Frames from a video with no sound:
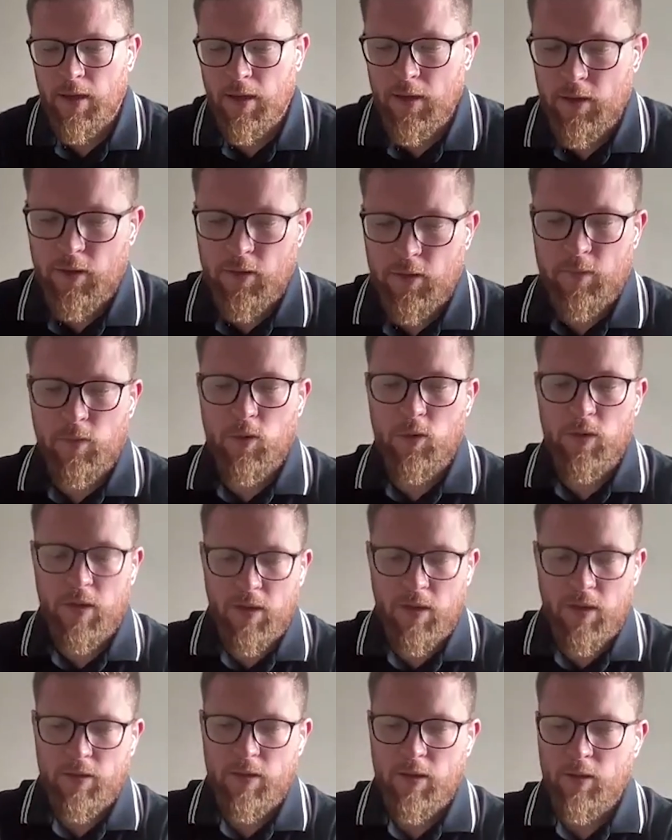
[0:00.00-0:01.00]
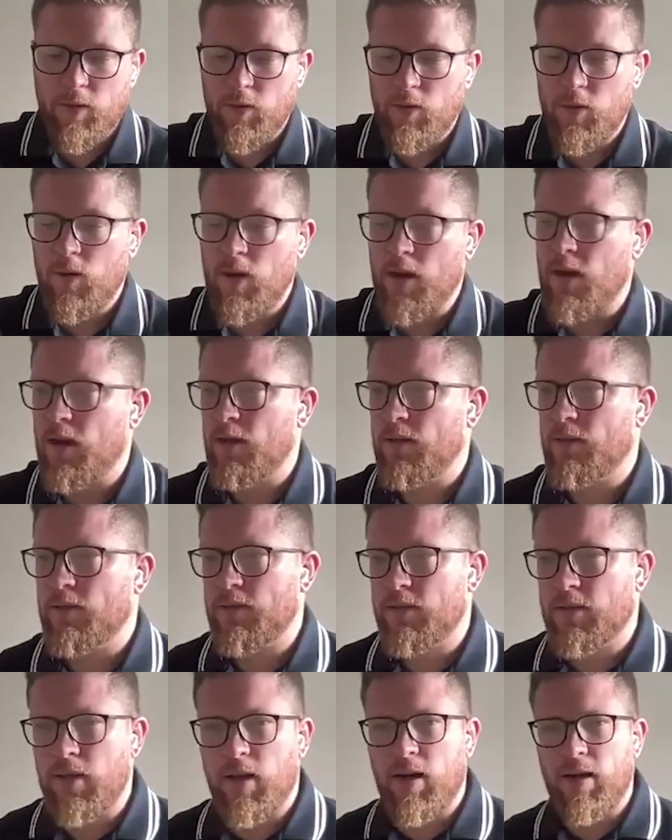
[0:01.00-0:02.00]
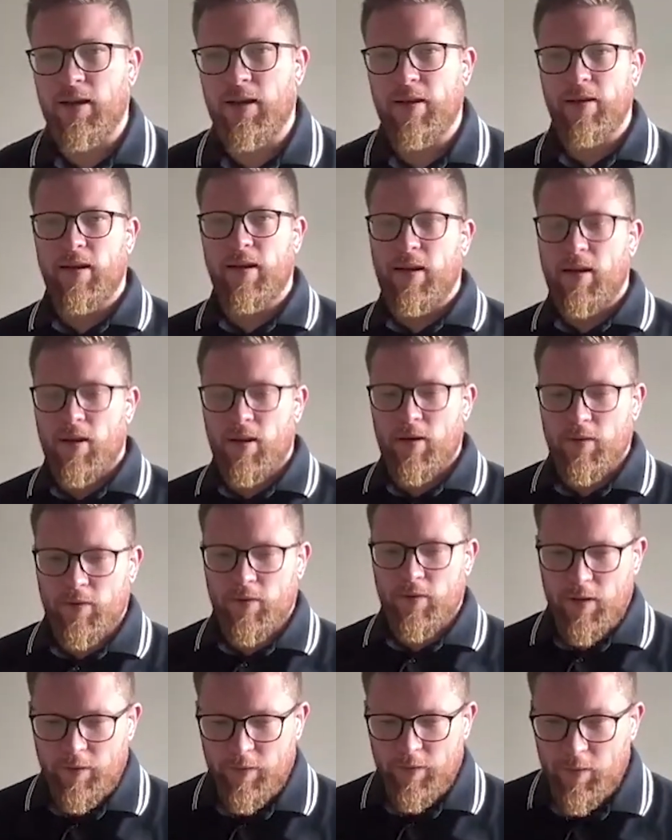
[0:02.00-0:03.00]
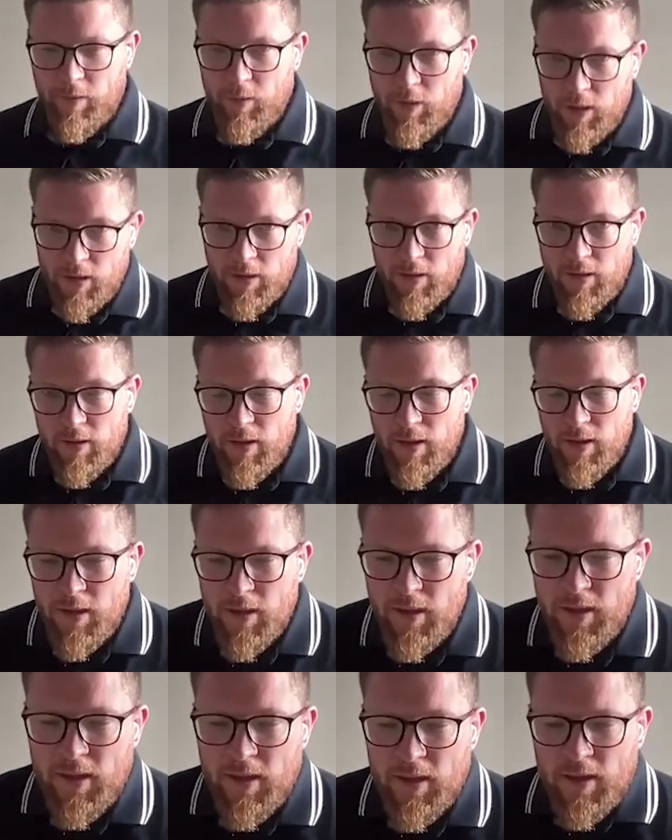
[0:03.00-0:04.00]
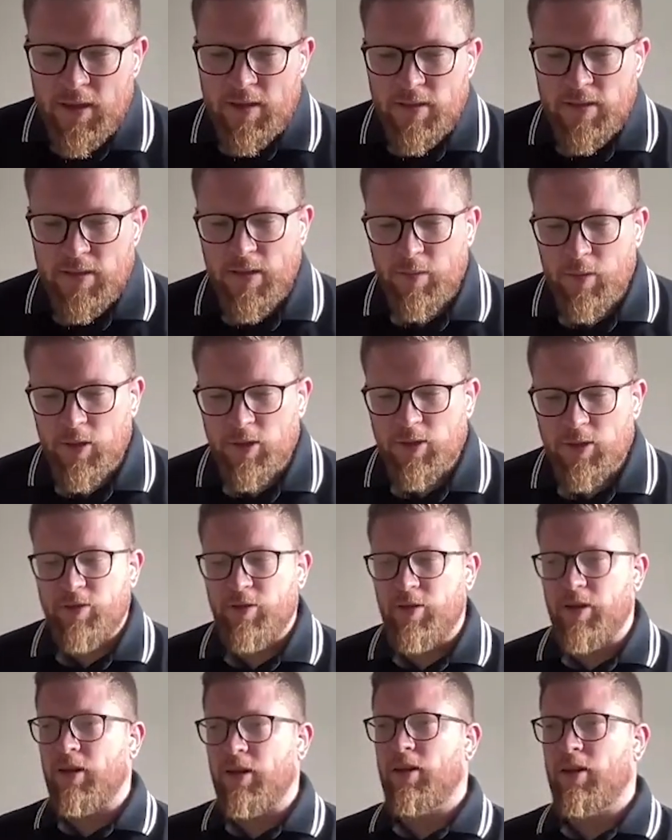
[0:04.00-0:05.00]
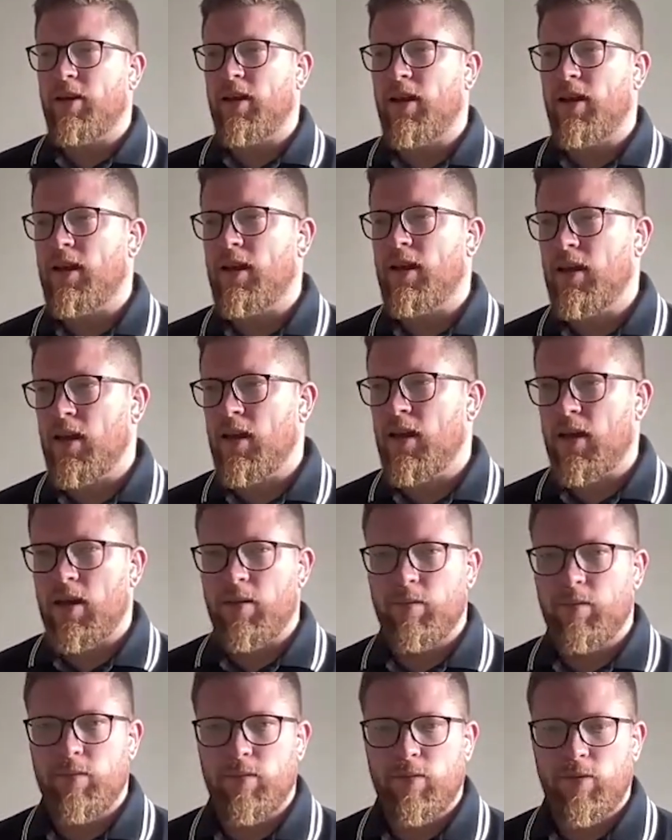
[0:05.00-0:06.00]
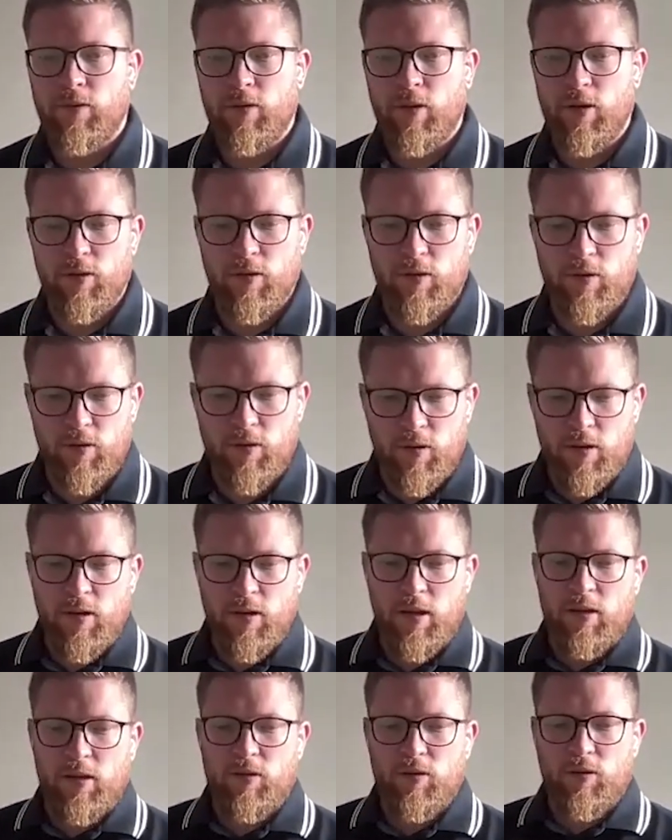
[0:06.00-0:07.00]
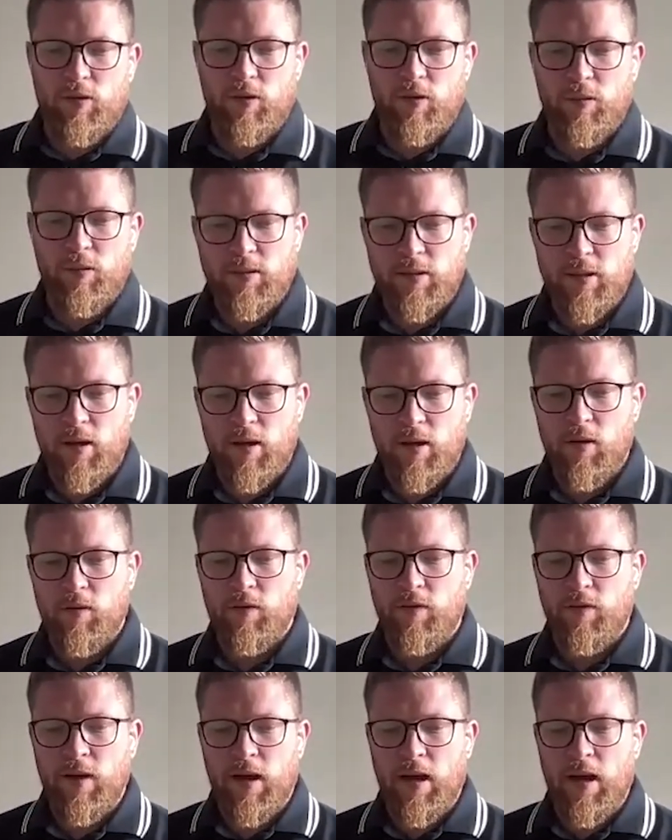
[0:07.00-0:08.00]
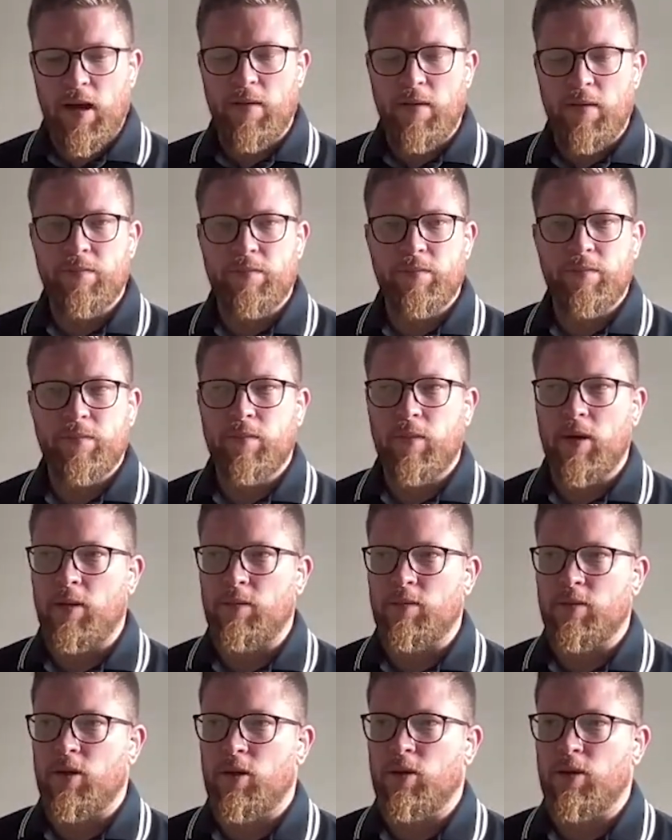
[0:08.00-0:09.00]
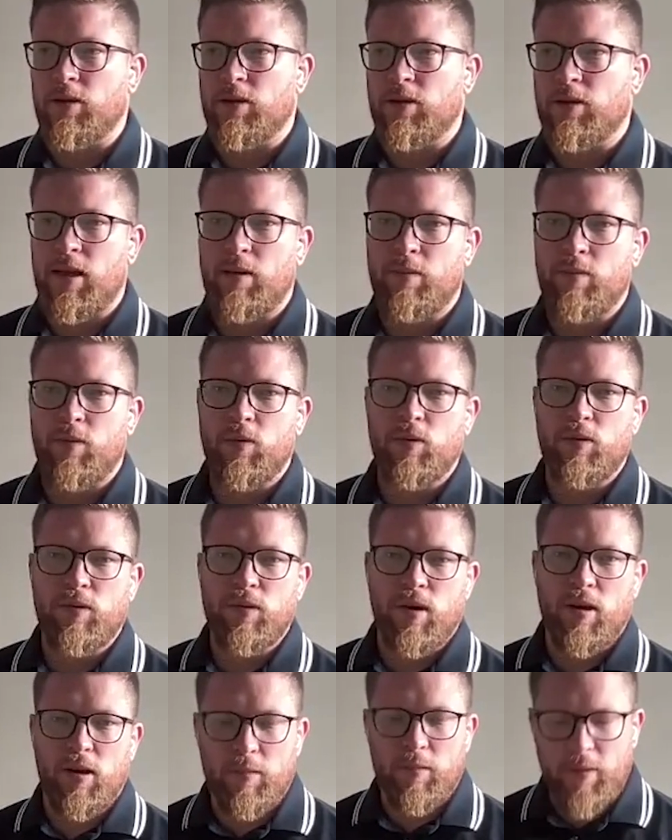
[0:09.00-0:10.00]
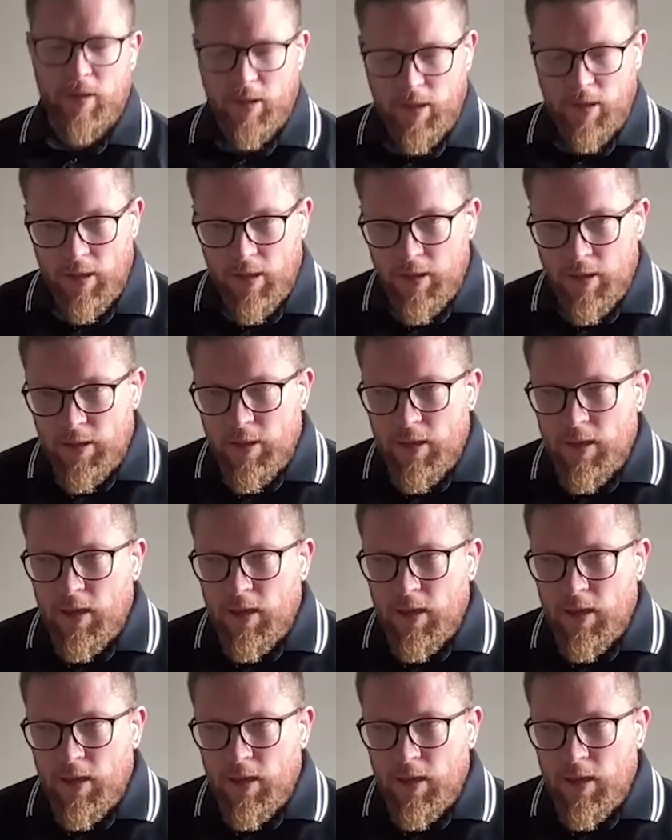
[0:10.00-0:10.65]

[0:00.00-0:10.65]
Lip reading: Hey, good morning. I think we'll start it there. Hopefully everybody can see my screen okay. So just to introduce myself, my name is Lewis Staples. I'm the